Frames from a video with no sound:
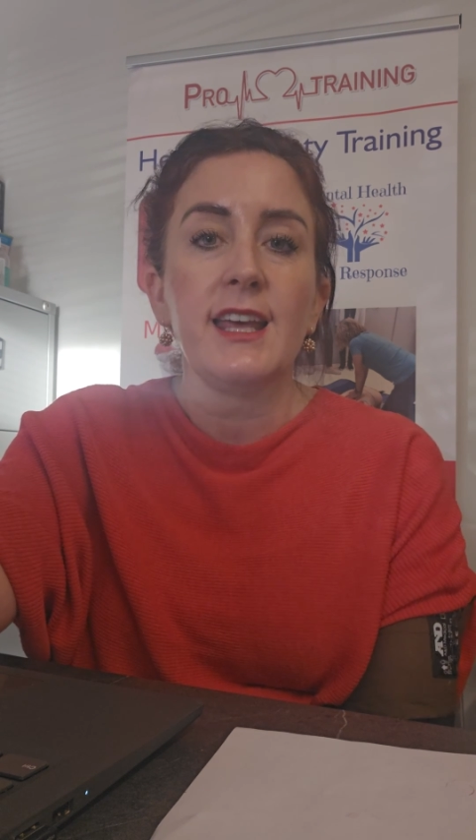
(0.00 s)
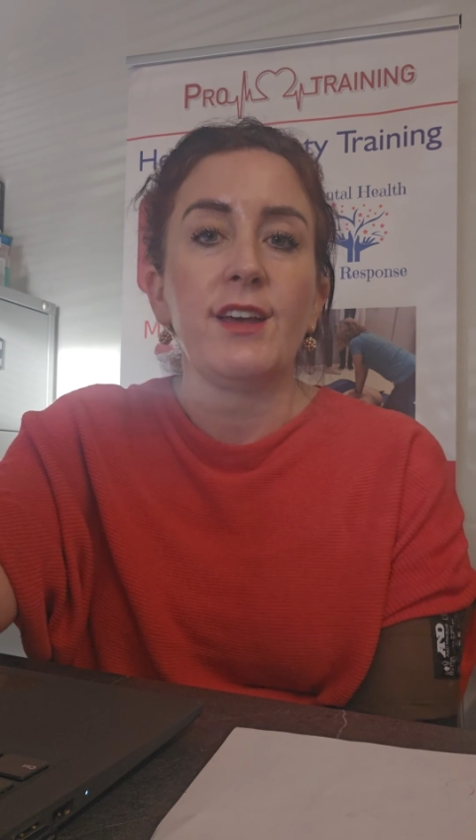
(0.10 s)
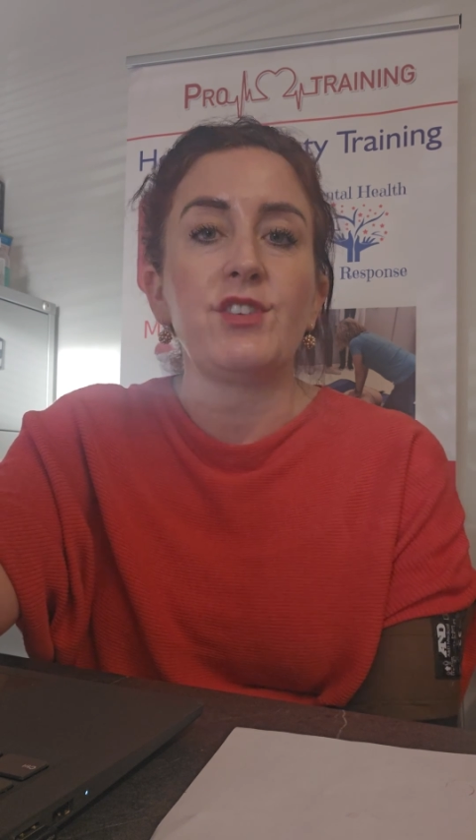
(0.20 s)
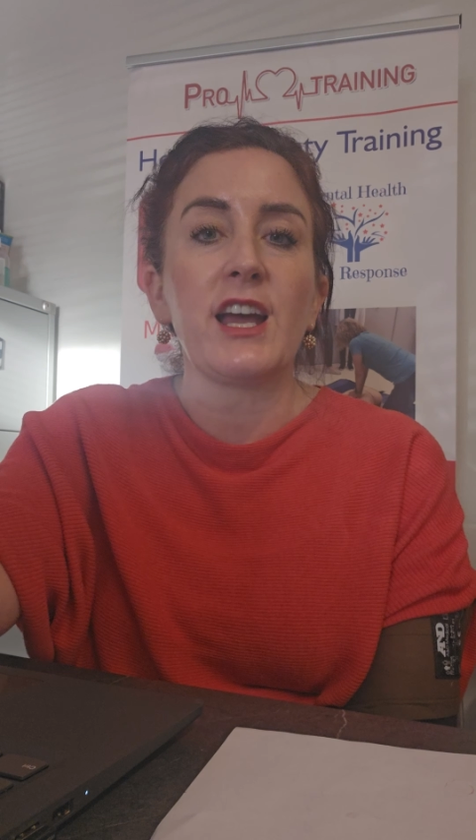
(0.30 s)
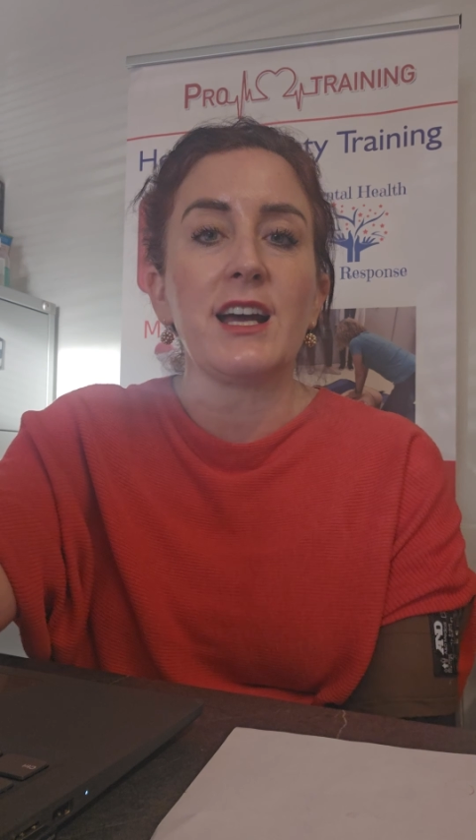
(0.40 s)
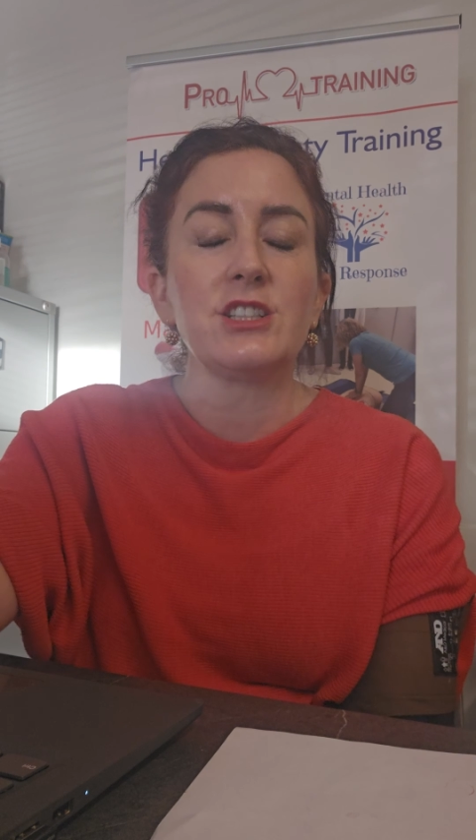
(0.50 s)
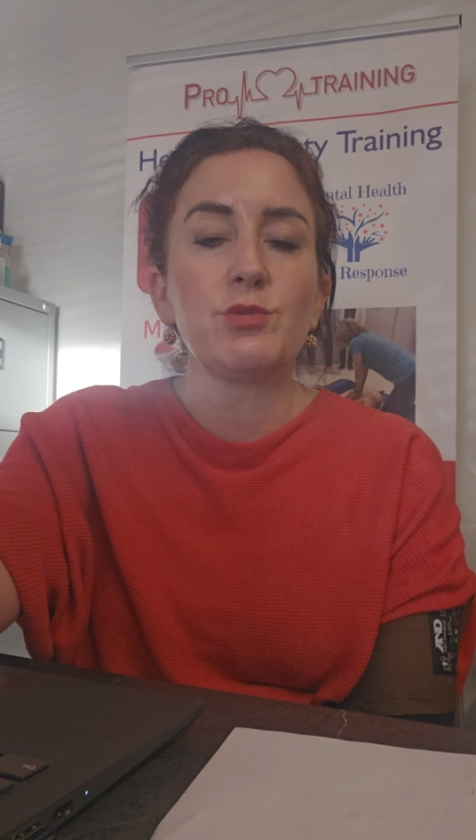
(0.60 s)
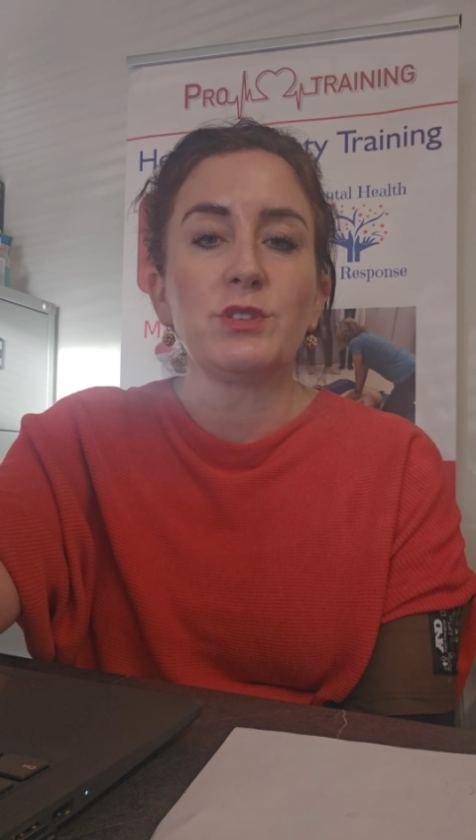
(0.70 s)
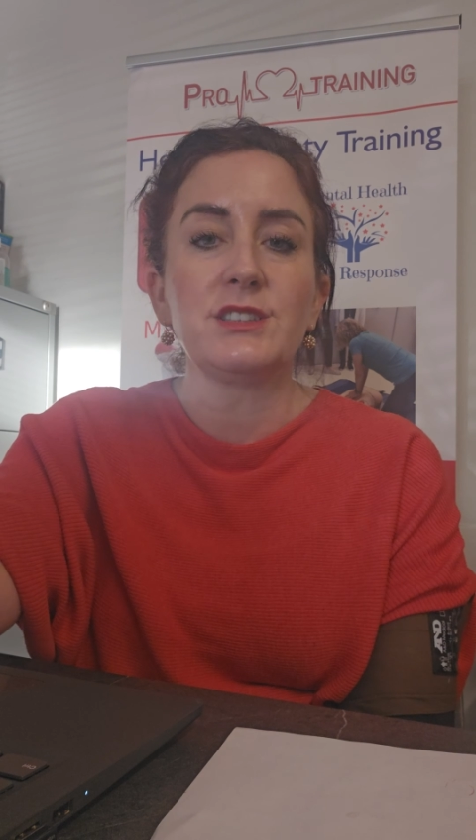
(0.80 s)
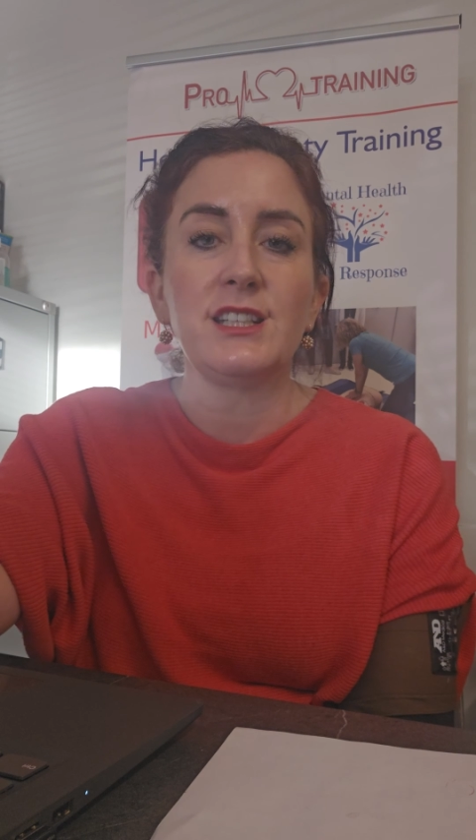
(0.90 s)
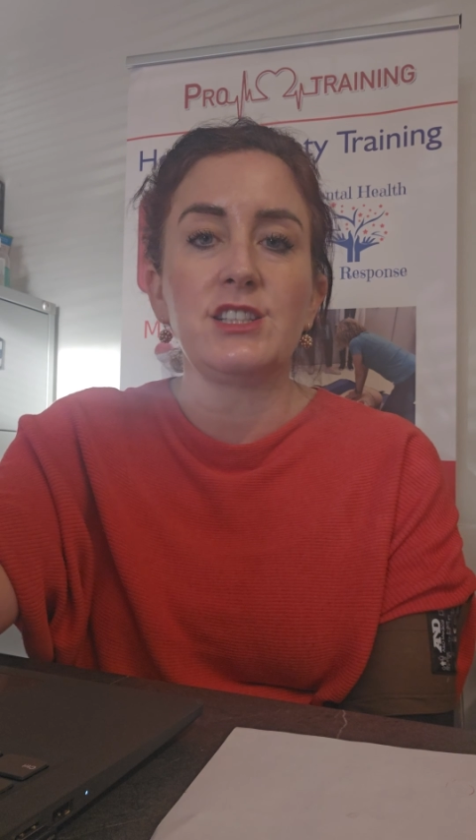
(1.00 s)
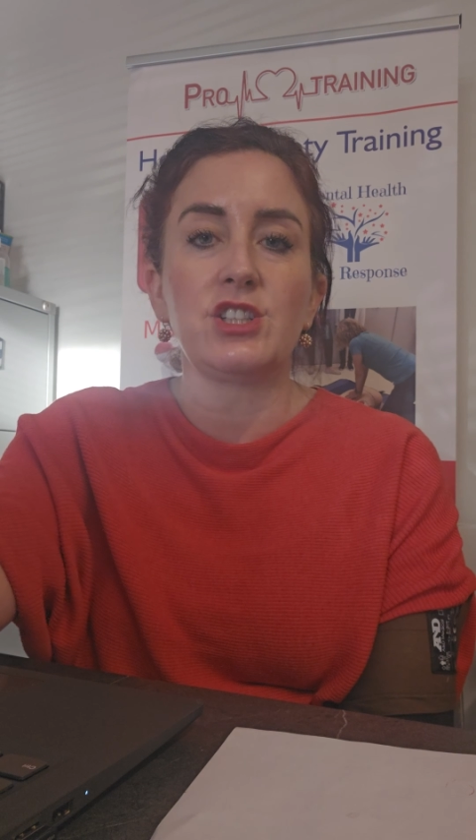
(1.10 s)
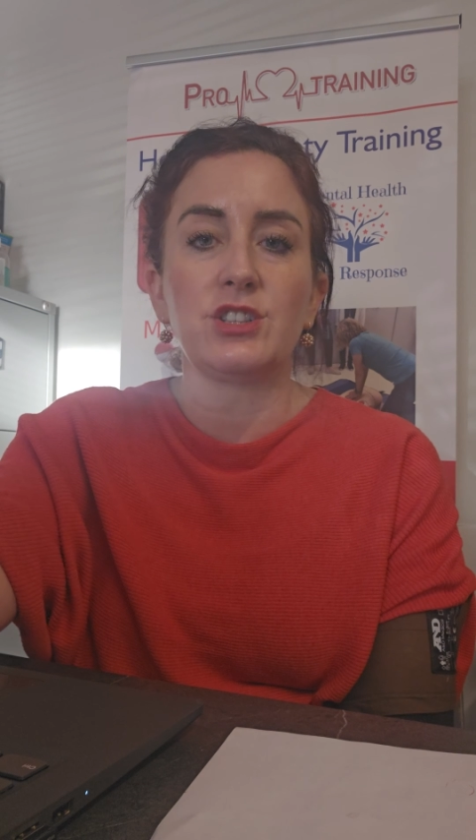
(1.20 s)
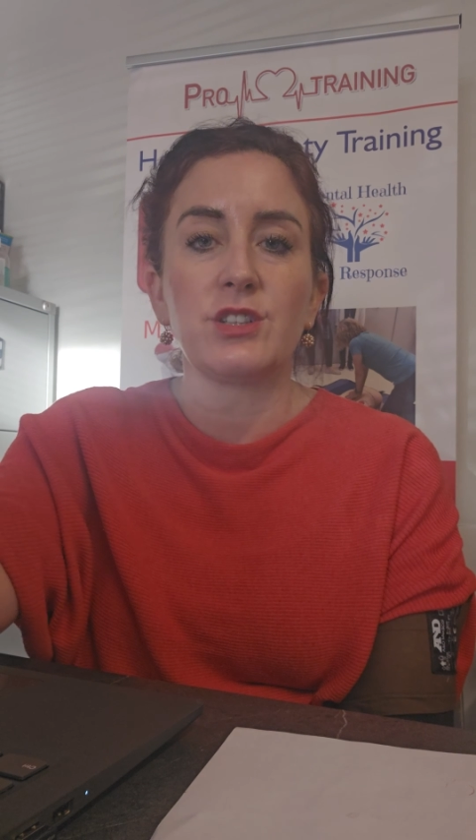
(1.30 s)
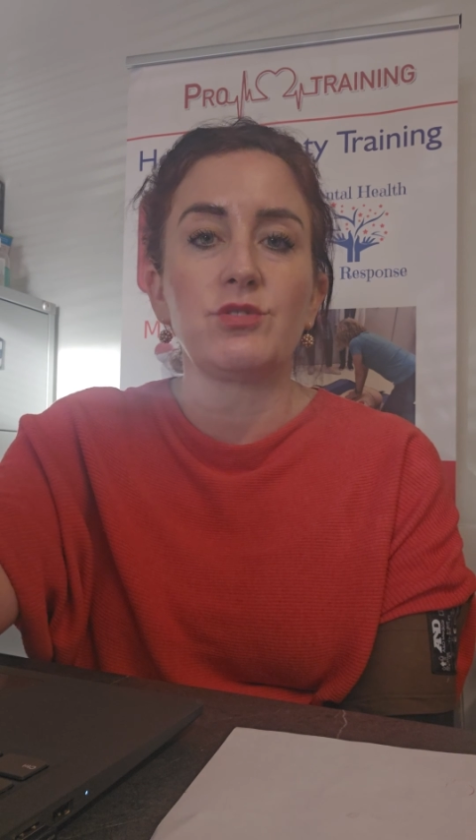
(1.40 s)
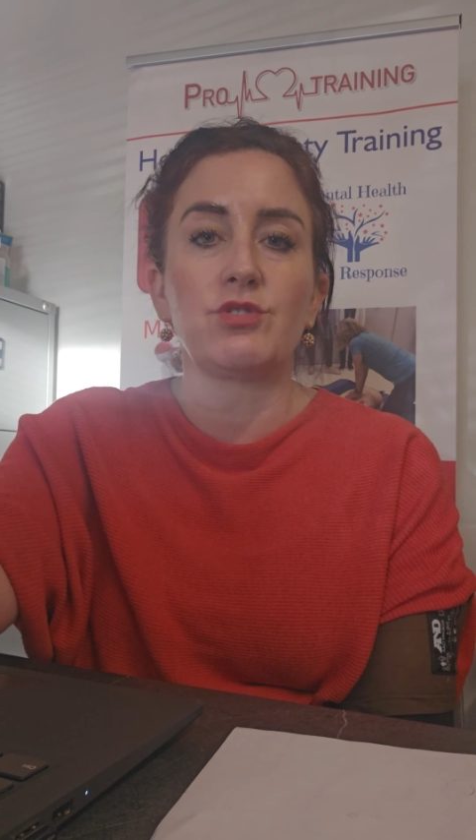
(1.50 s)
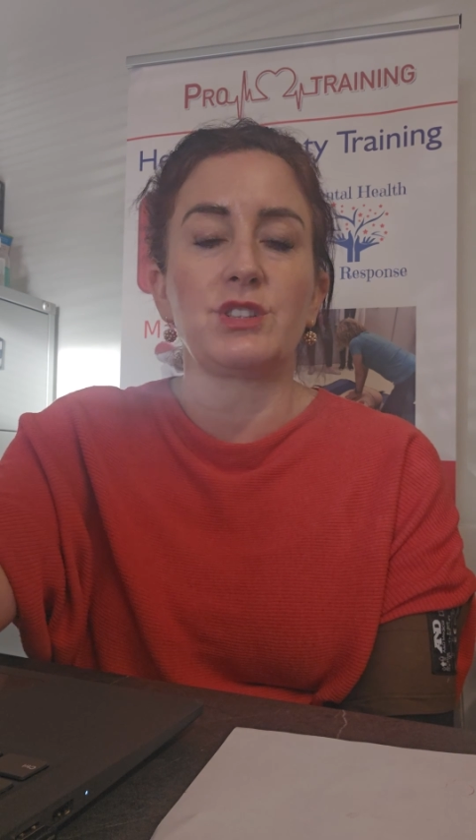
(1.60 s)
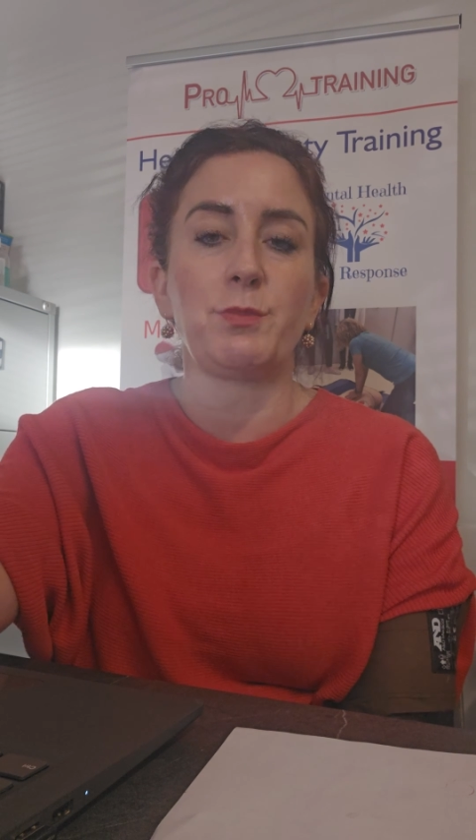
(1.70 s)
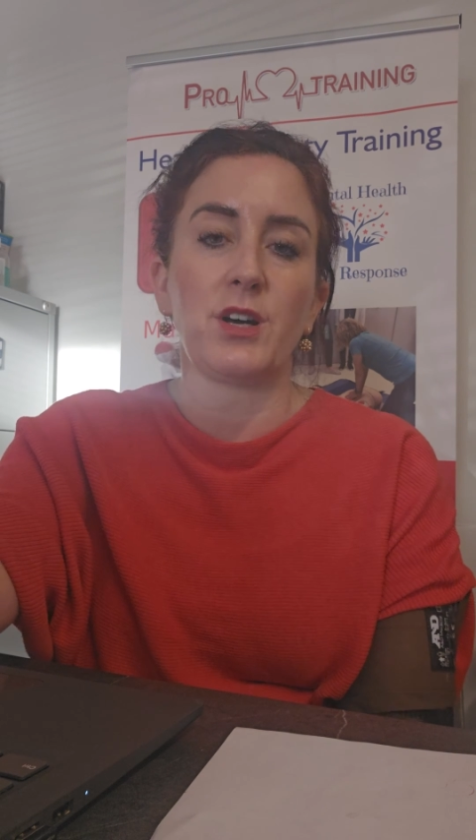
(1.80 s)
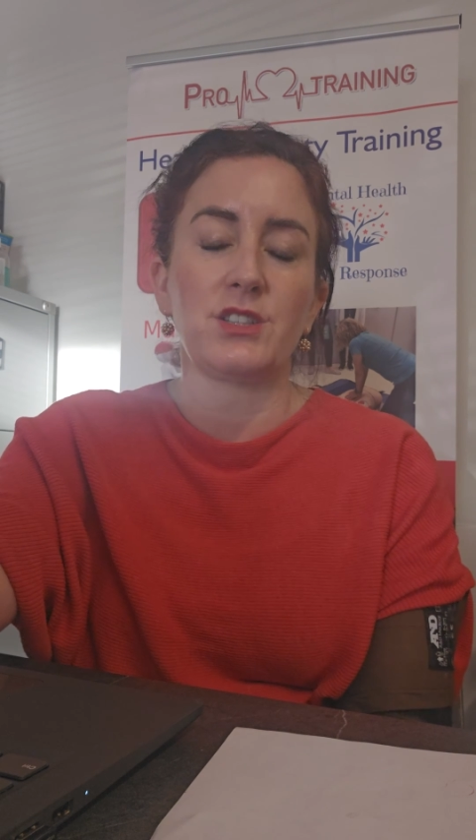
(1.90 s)
If the casualty doesn't
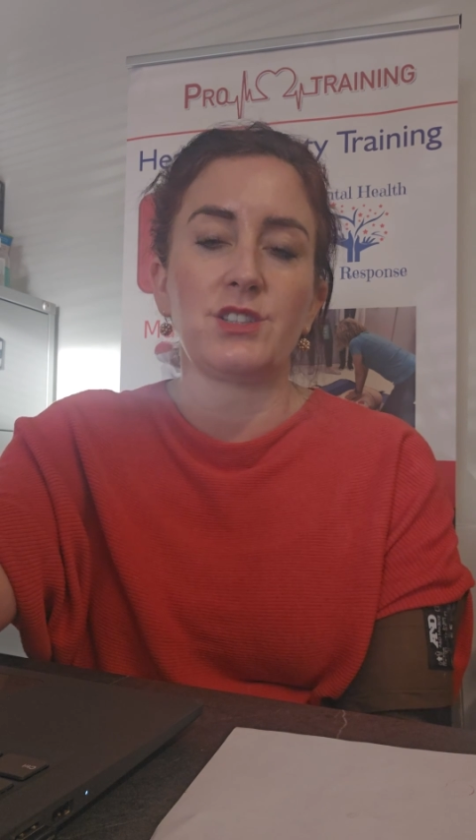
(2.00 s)
respond